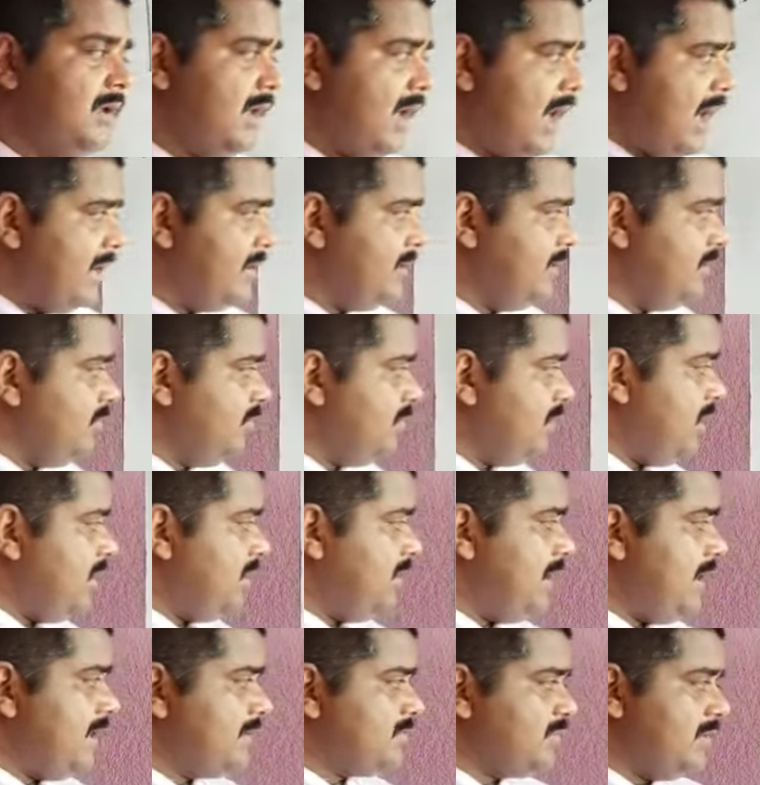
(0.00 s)
And you know
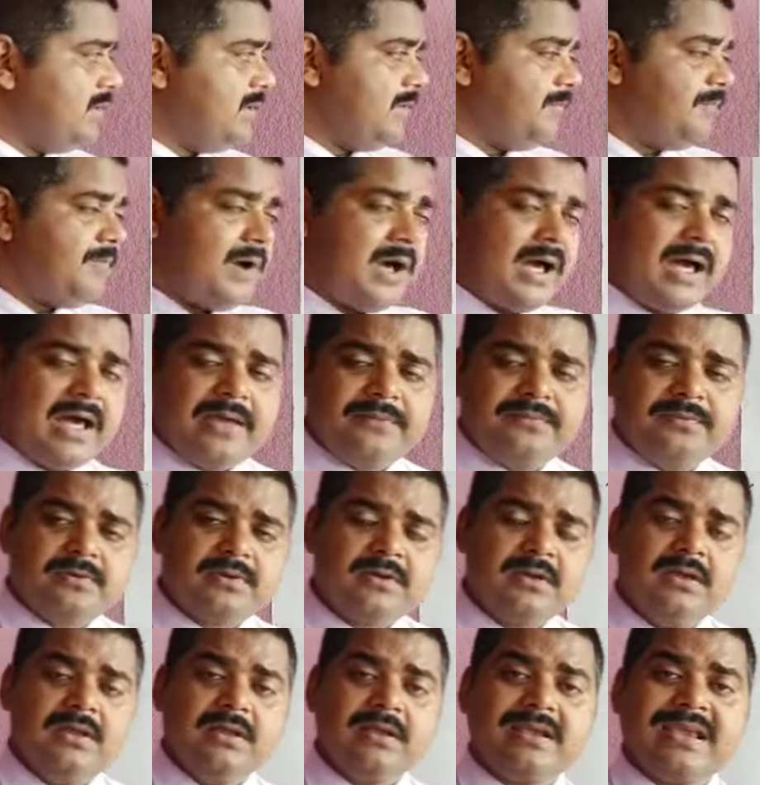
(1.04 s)
that
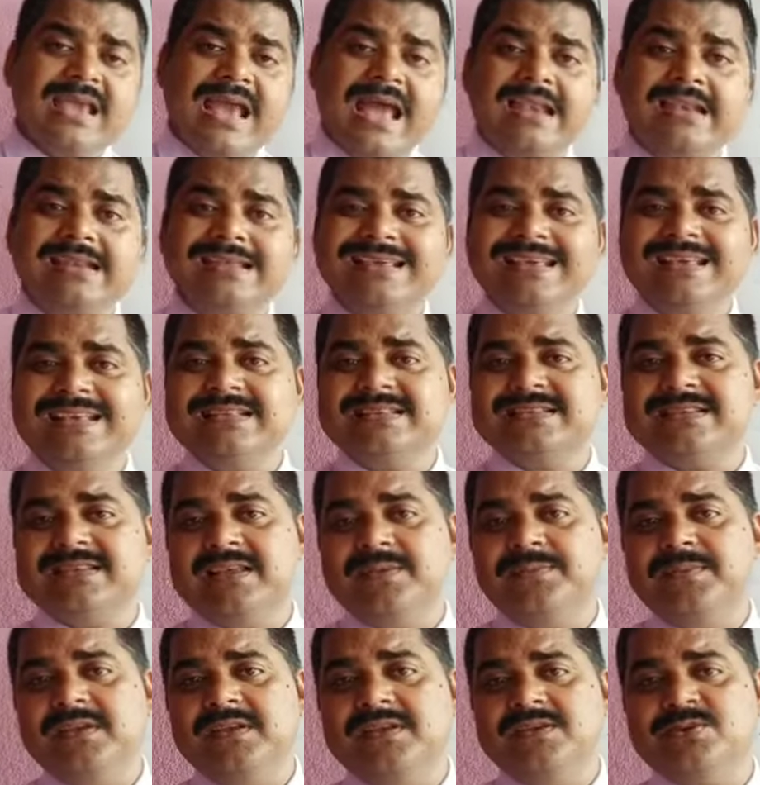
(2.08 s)
25 can
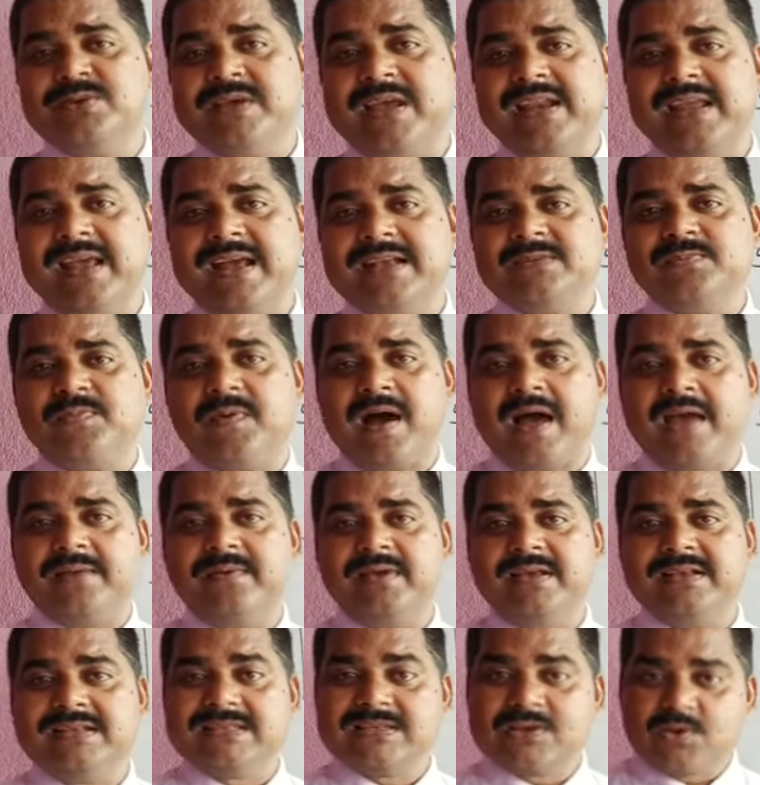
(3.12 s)
easily be written as
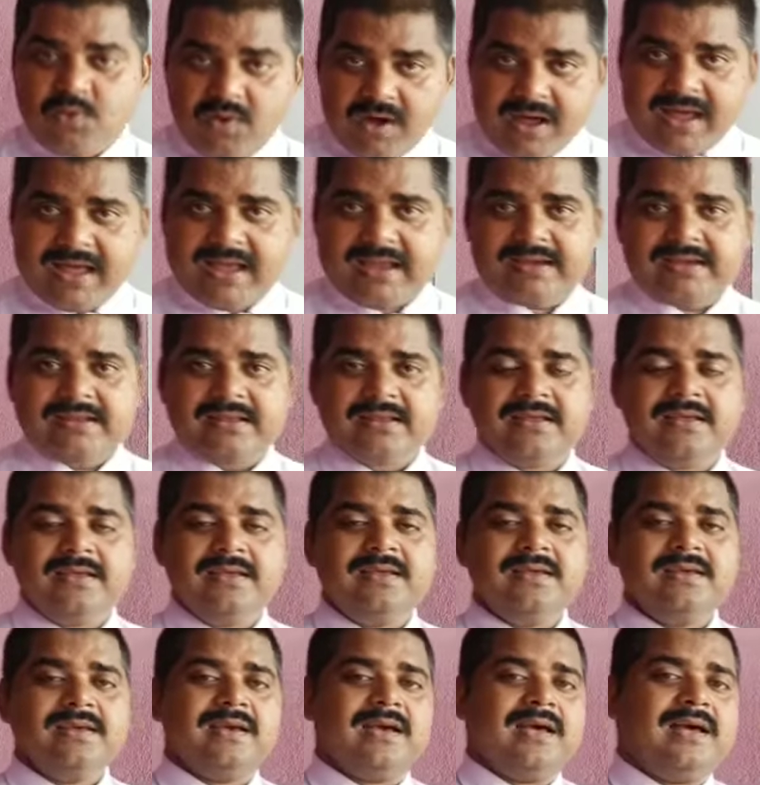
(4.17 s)
5 square,
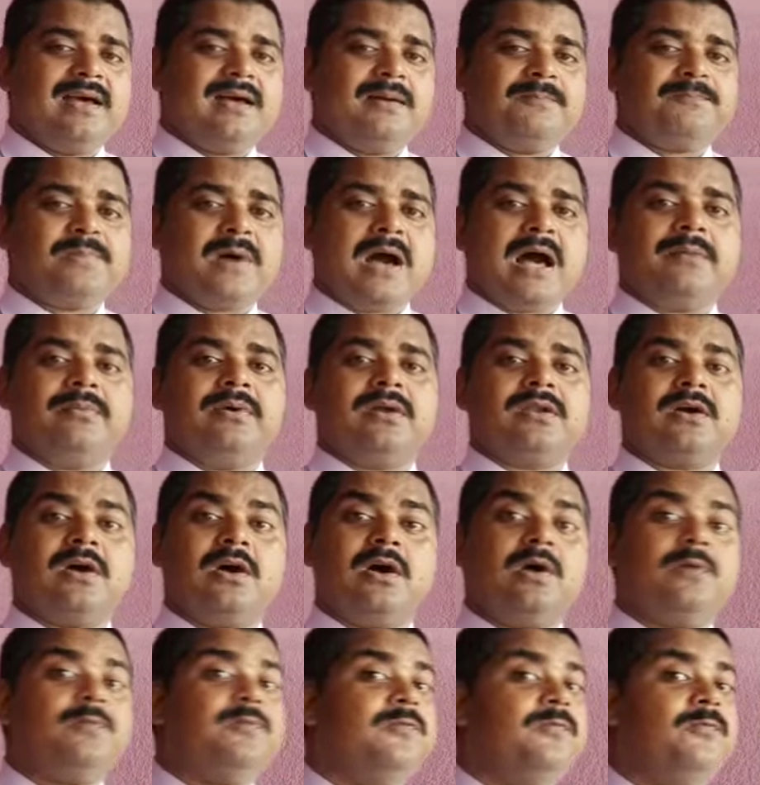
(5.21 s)
power
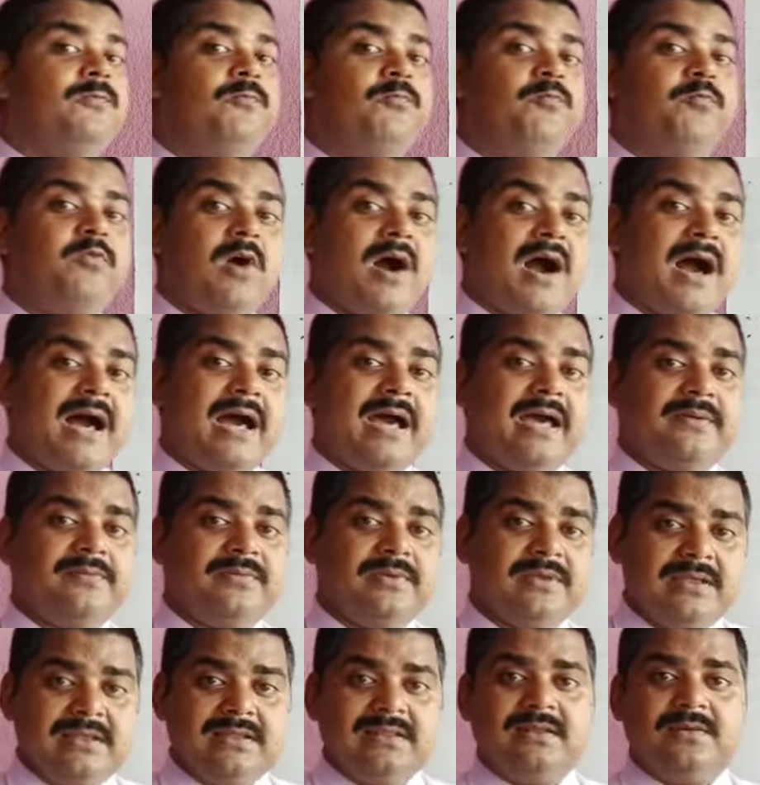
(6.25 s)
of
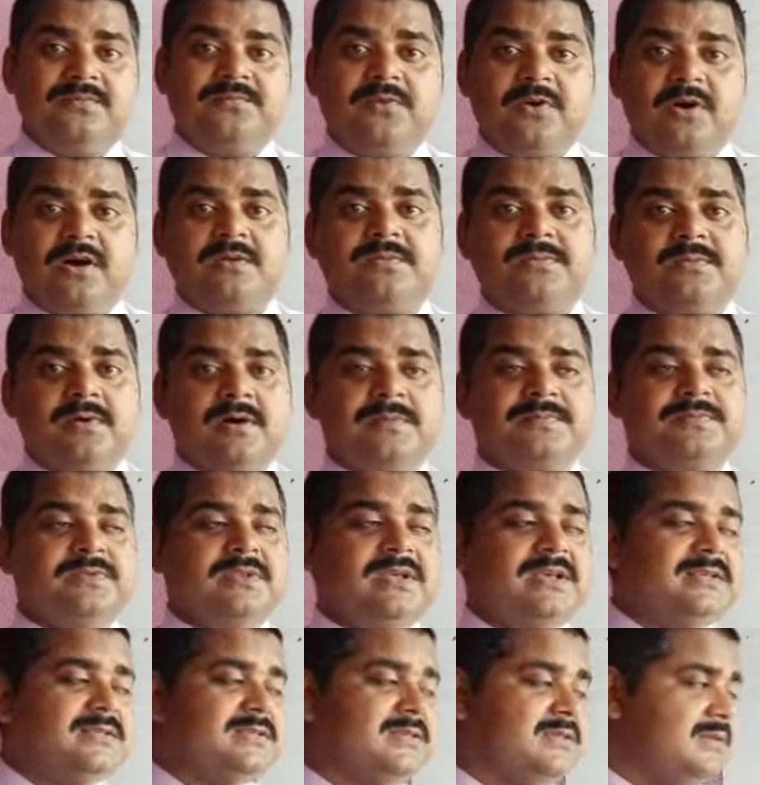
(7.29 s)
5 in the form of
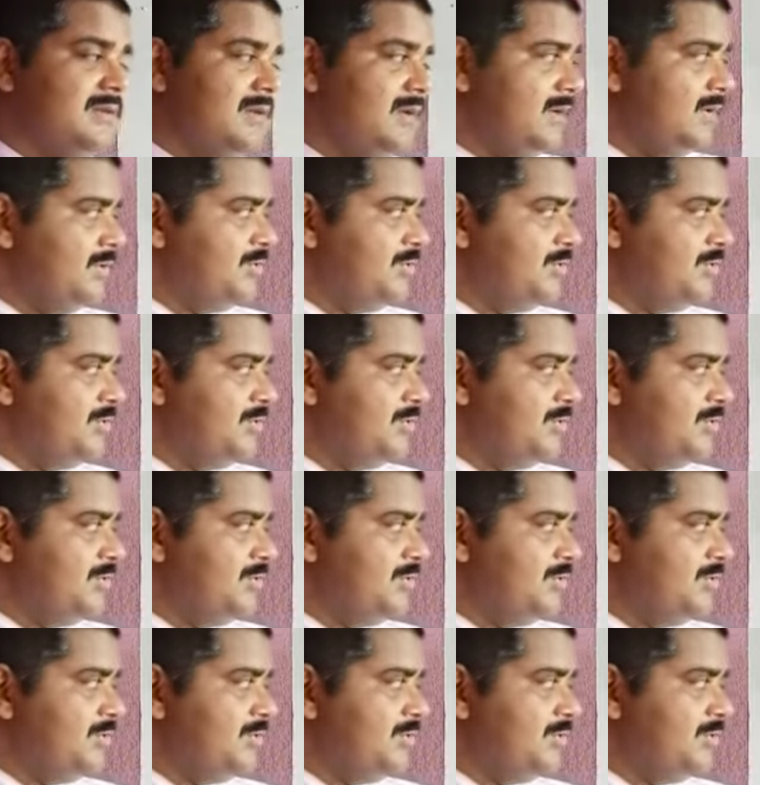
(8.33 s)
this.